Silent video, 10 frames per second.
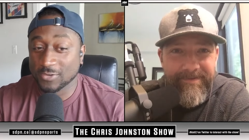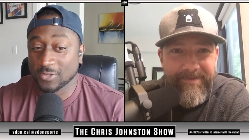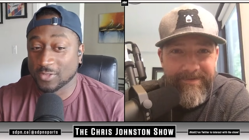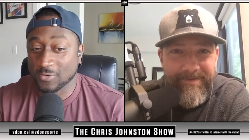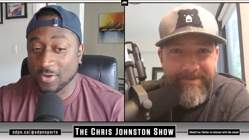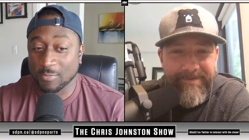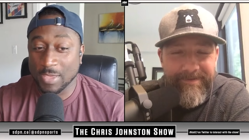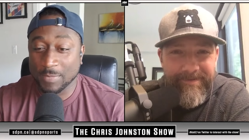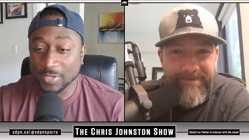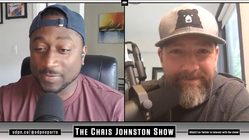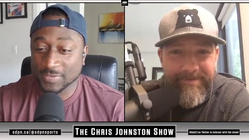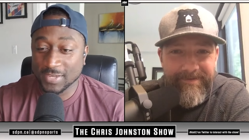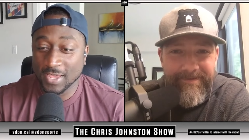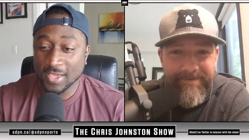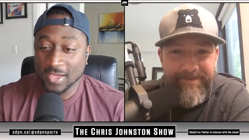Speaker 1: to the Toronto Maple
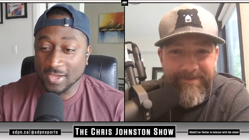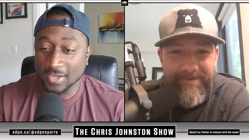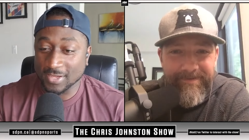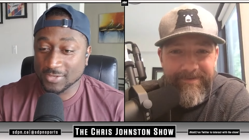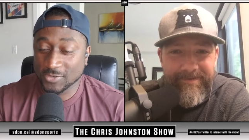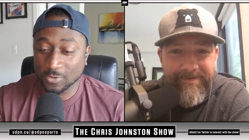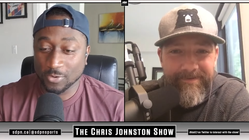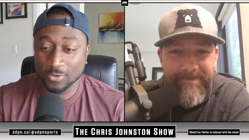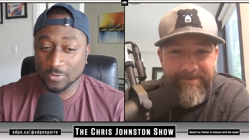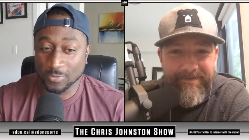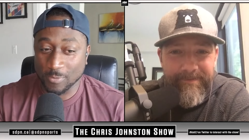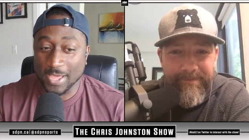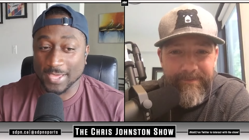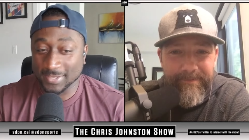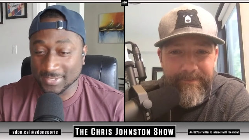Leafs, uh, circle the
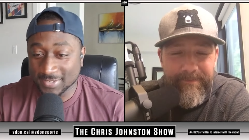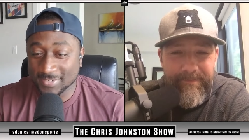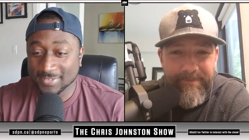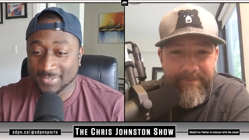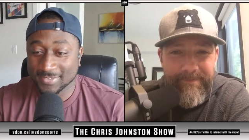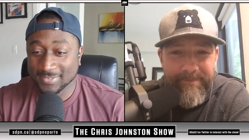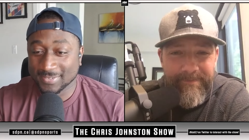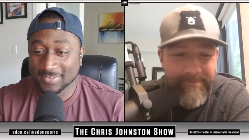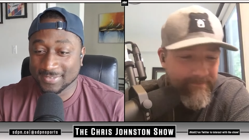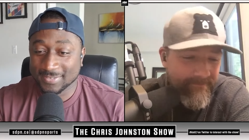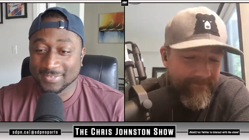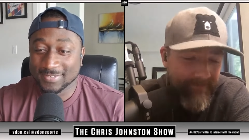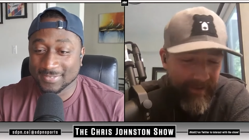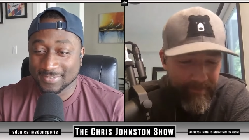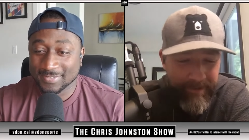wagons.
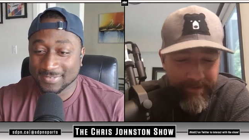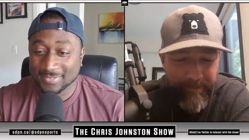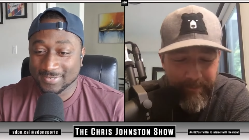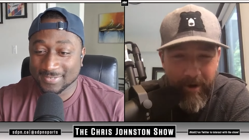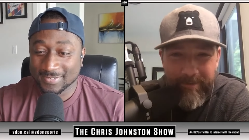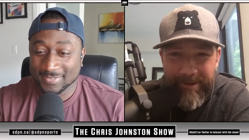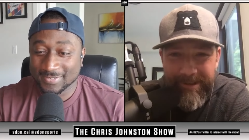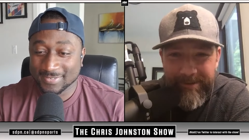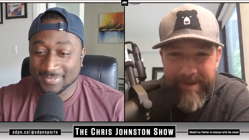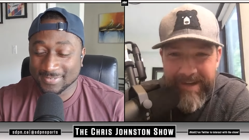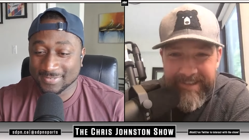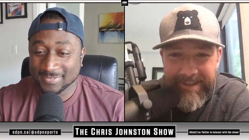
Speaker 2: I mean, the Paul Maurice went back to